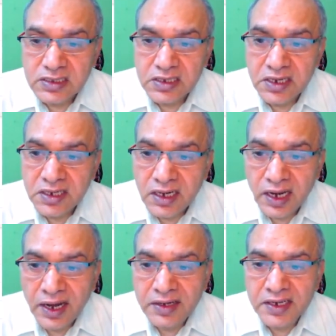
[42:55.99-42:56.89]
real
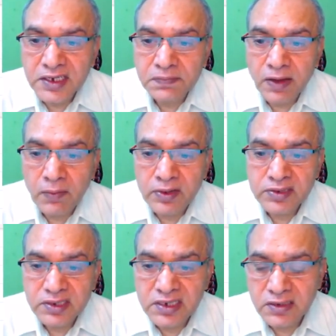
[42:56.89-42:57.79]
and reactive
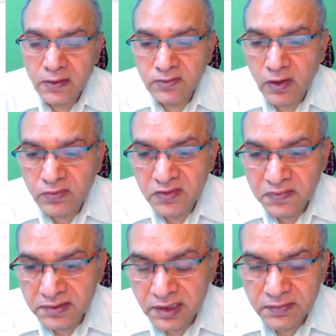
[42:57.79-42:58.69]
powers in terms of the
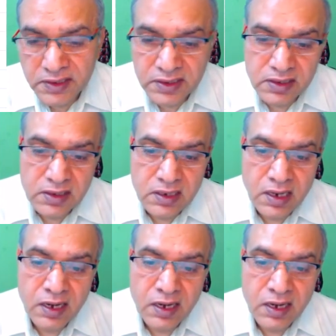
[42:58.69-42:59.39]
fundamental